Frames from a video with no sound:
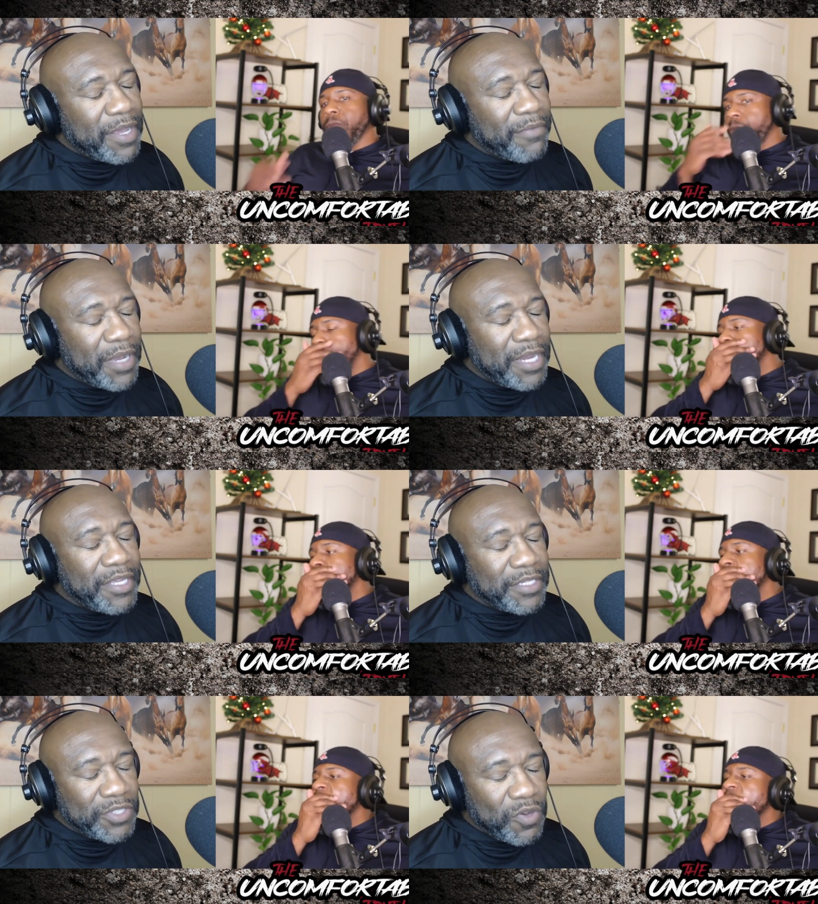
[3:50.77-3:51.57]
Speaker 1: of money
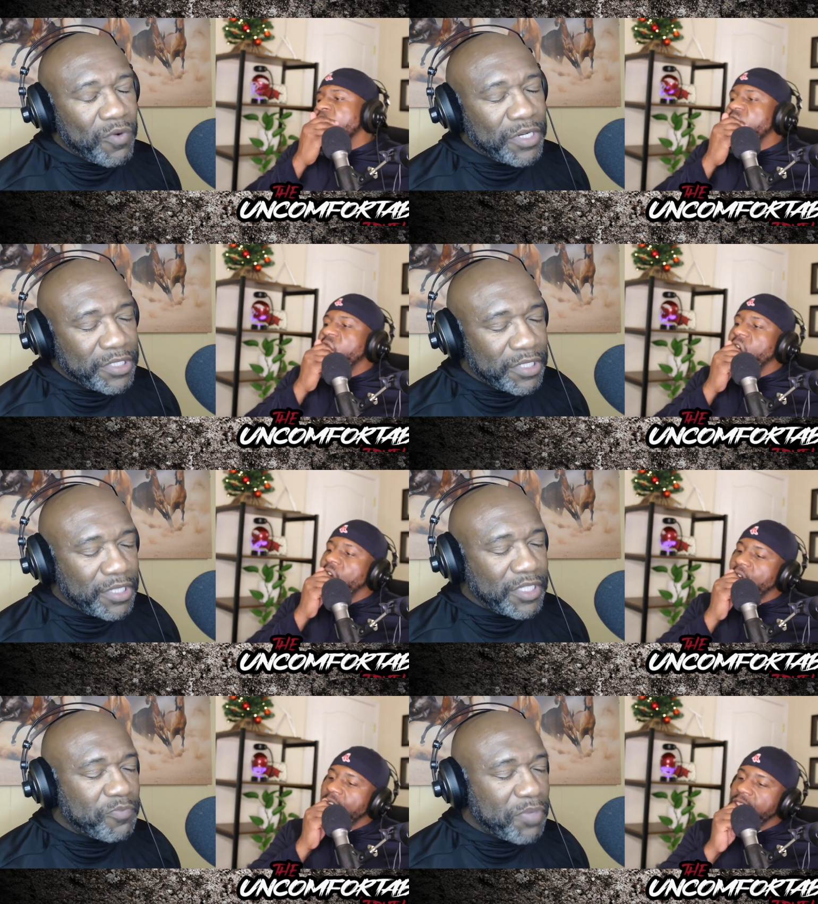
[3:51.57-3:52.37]
is going into
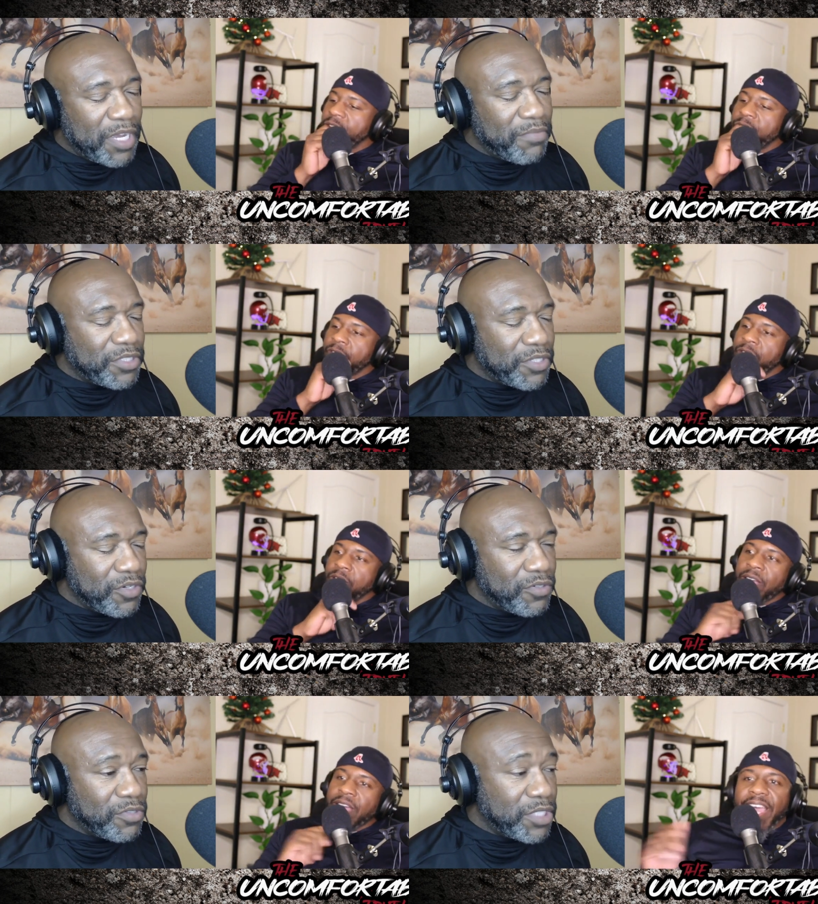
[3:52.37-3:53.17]
these public
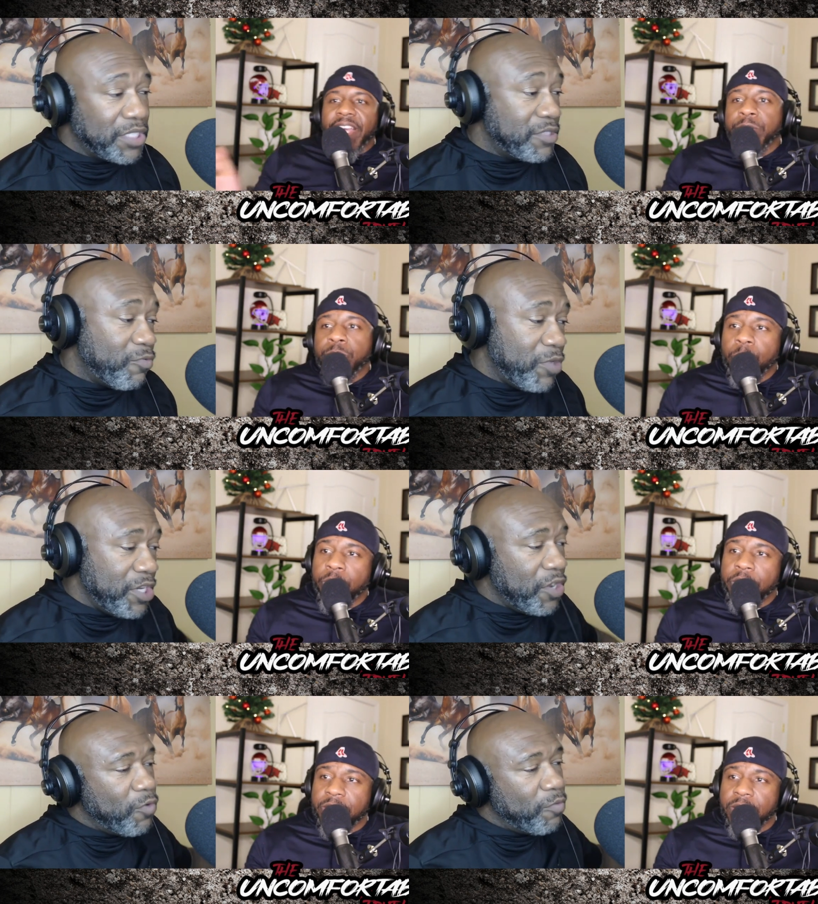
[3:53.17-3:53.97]
schools as you we know
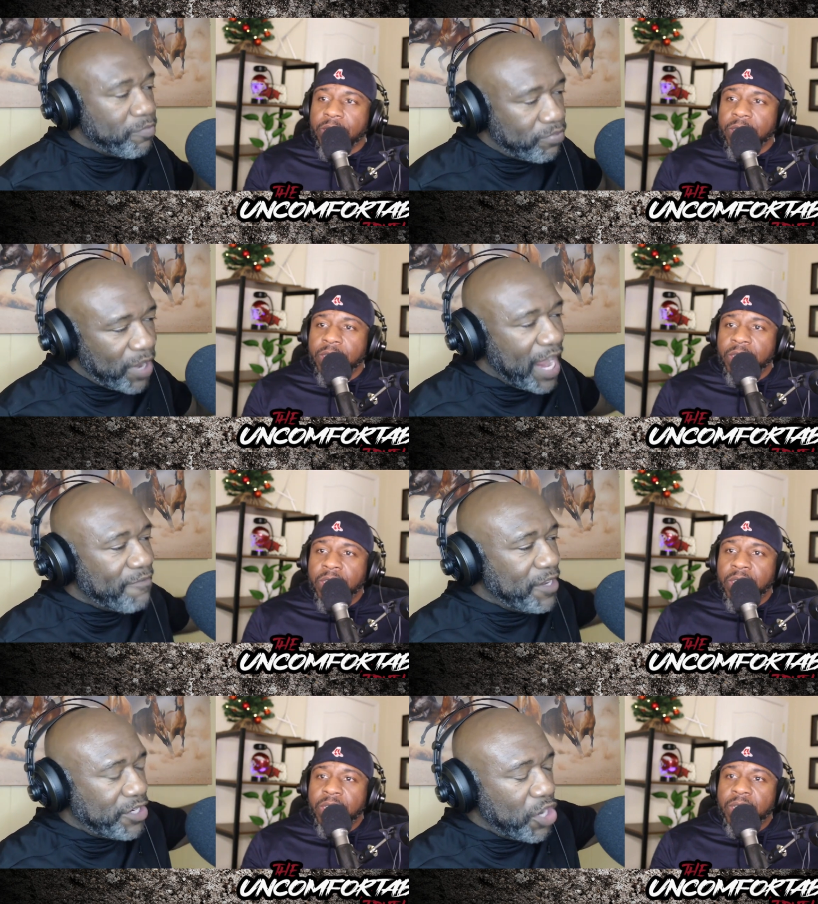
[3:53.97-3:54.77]

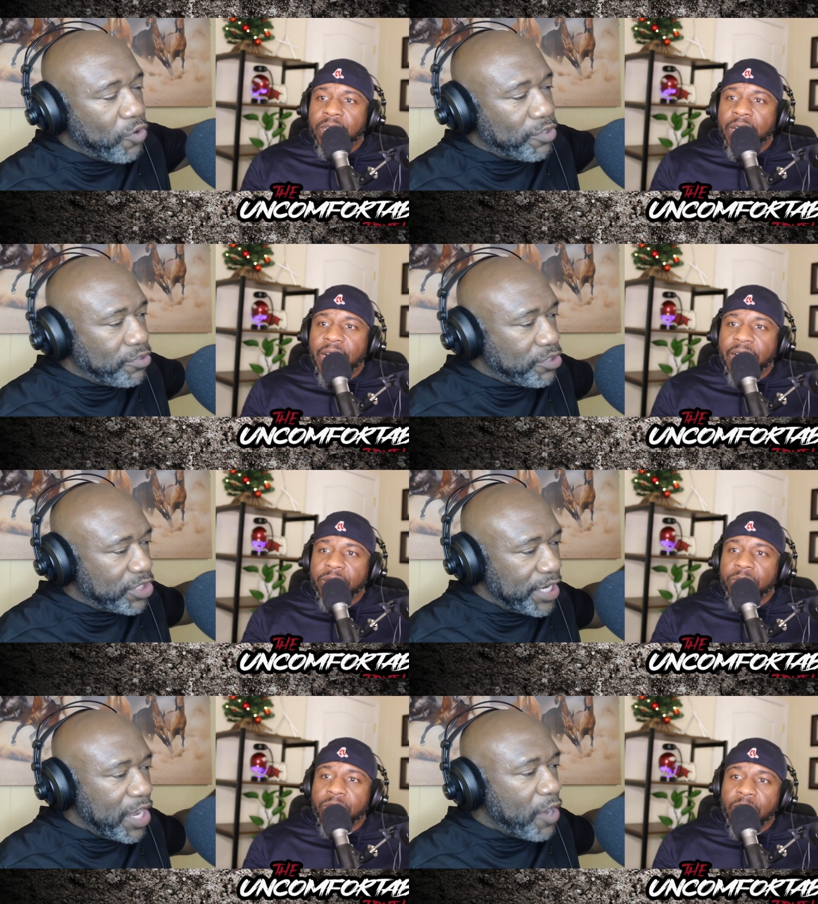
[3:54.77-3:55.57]
private donors
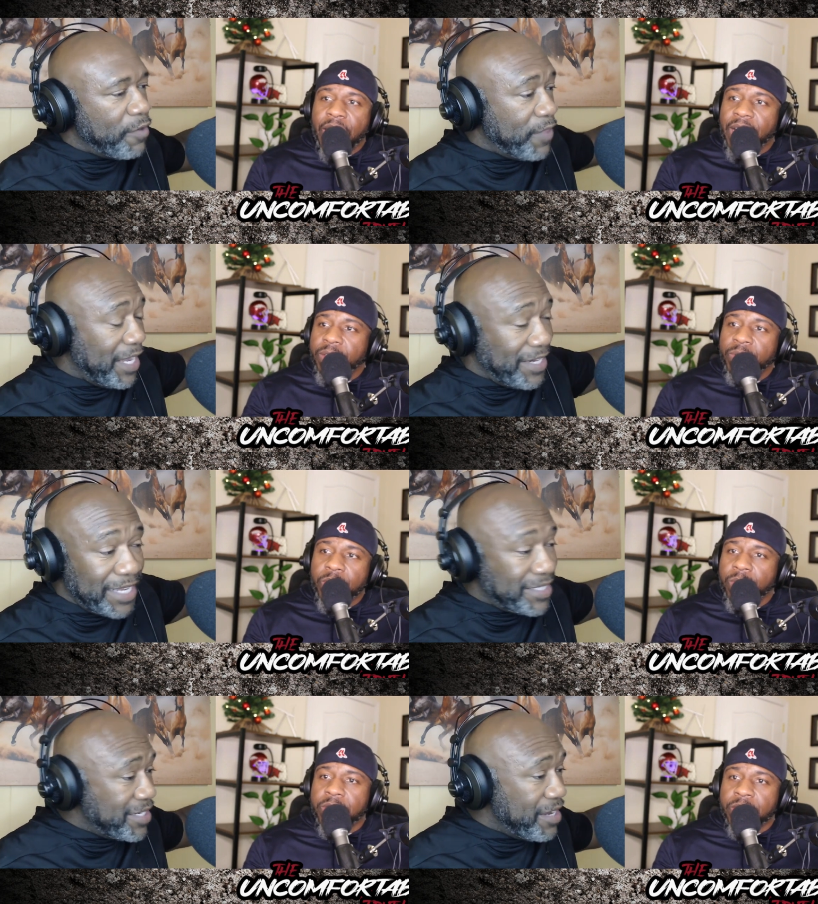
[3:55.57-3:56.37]
and know, all of that.
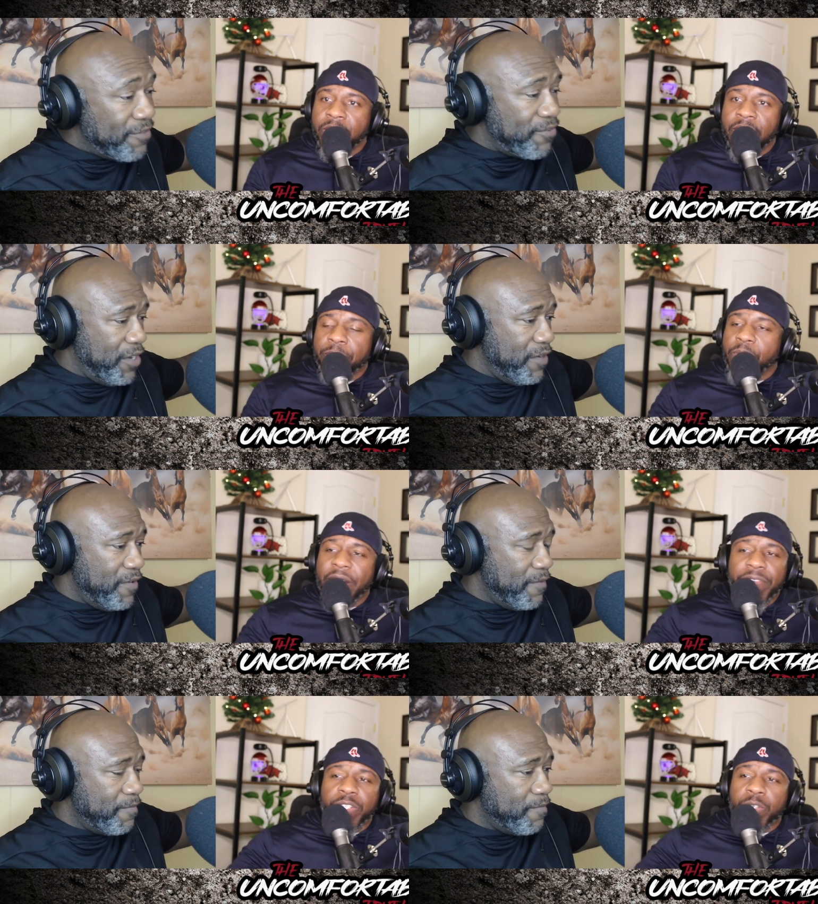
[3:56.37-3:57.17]
That's this? different.
Speaker 2: Private
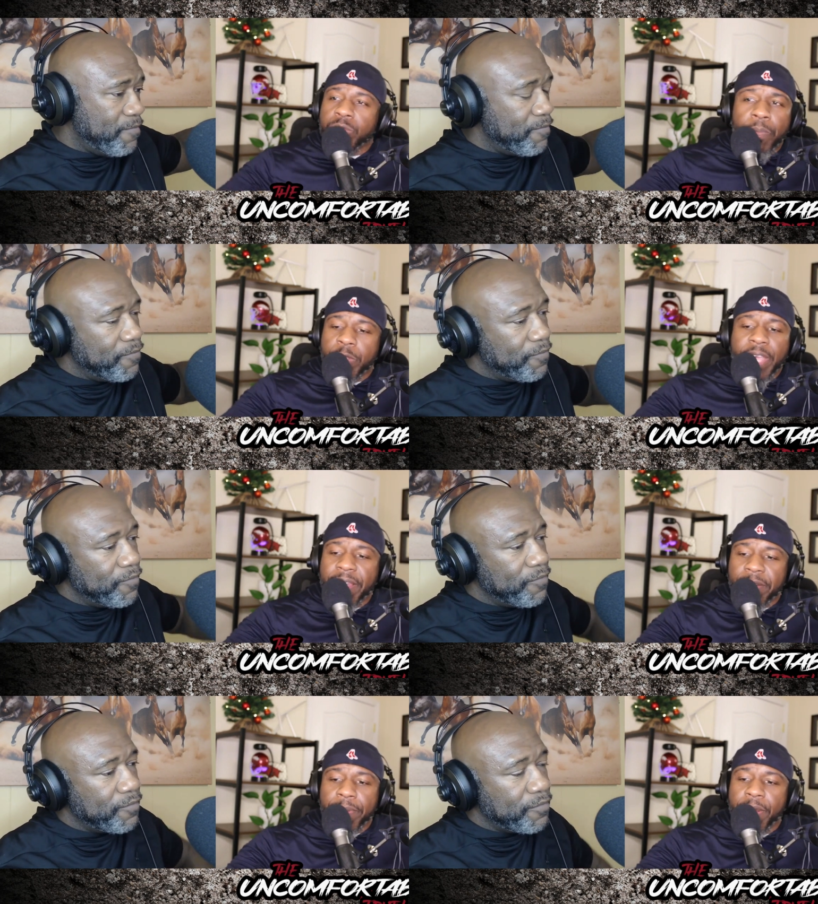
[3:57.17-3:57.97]
schools don't. You can't
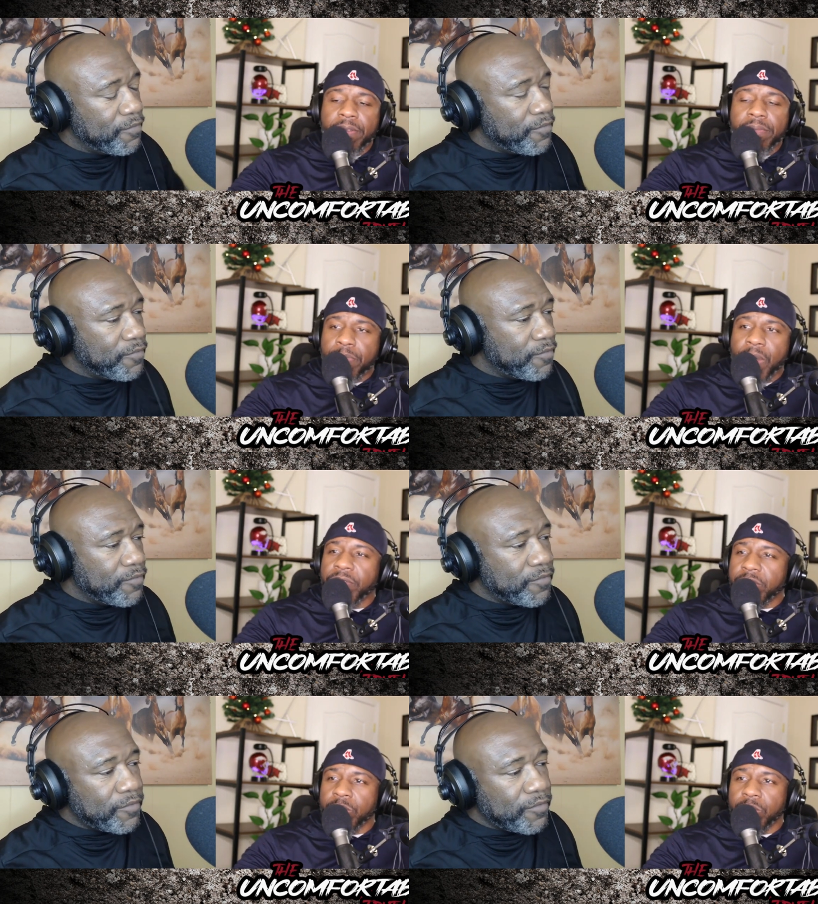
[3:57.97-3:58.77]
compare them to private
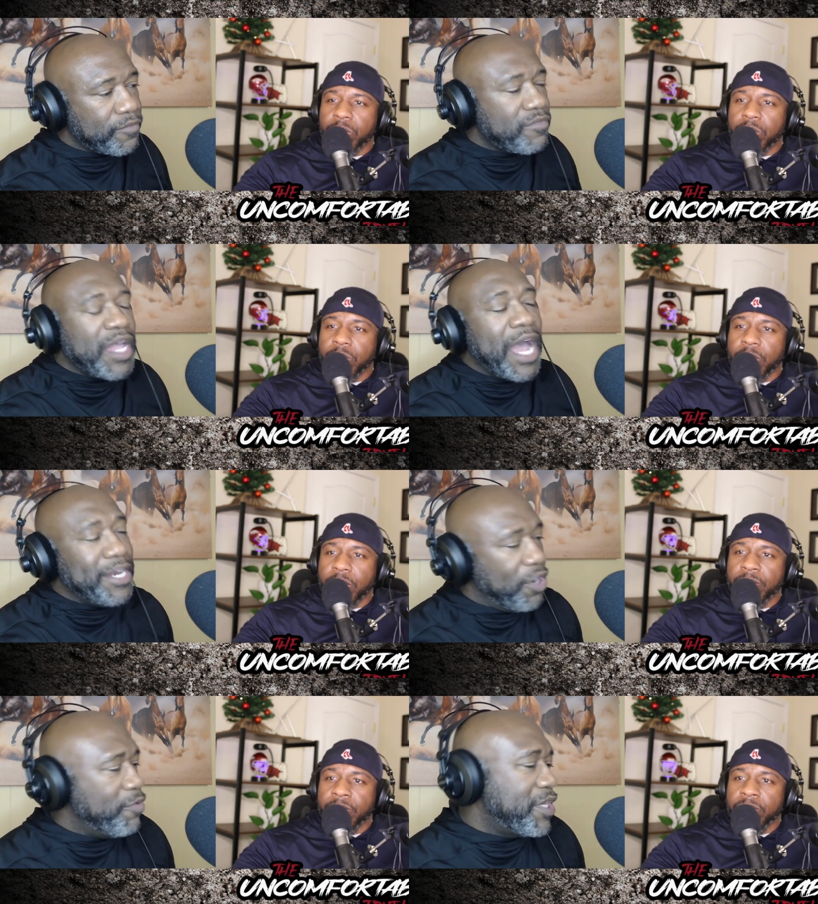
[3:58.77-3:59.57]
schools. I
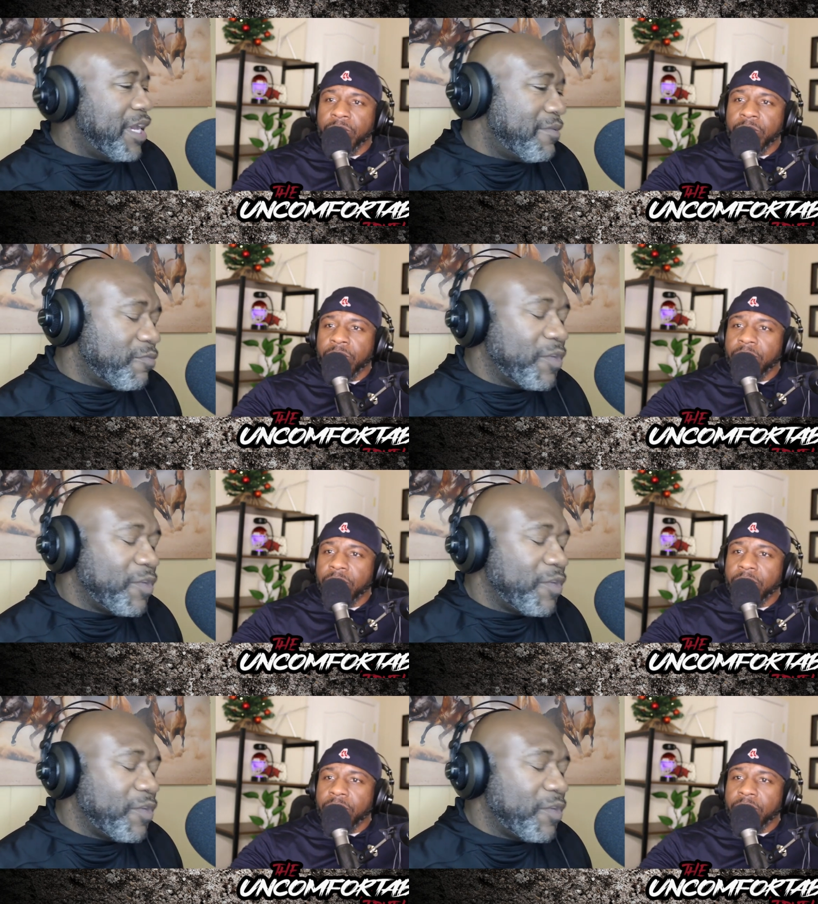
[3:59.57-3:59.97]
know we can't. You we can't,